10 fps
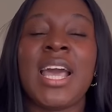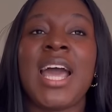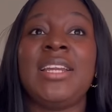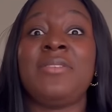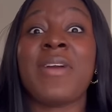
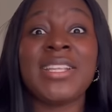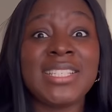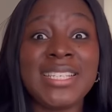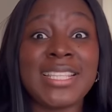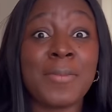and the
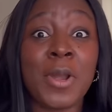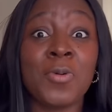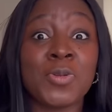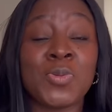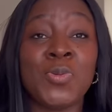writing this time
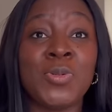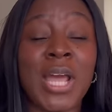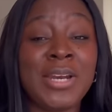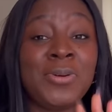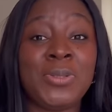around was good.
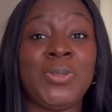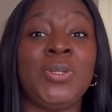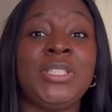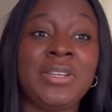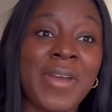I don't want to
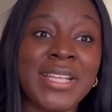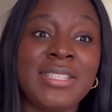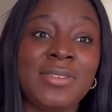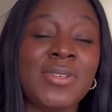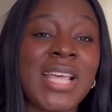touch the
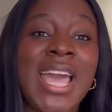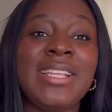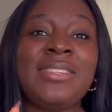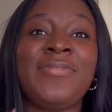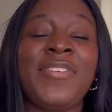writing because
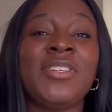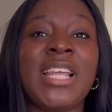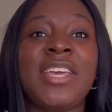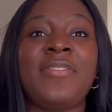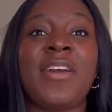I felt
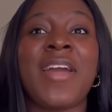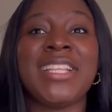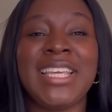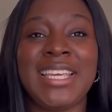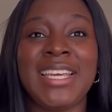like if I
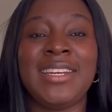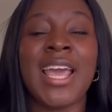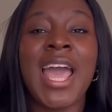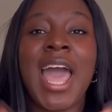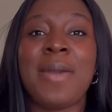write again,
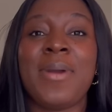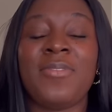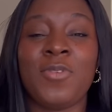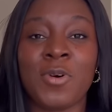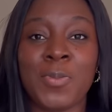I
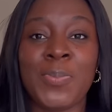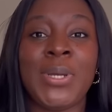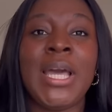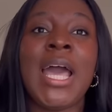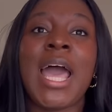might fuck up.
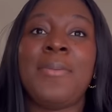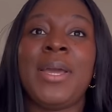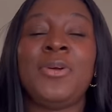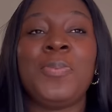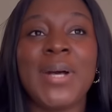I
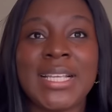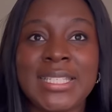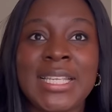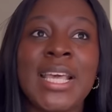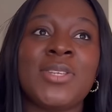might not
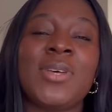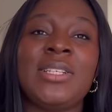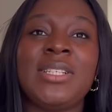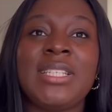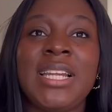pass. So I
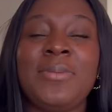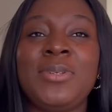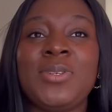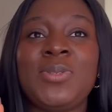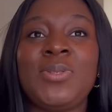just said, let me
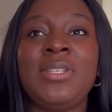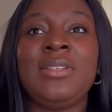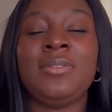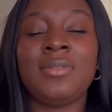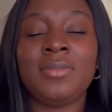just do the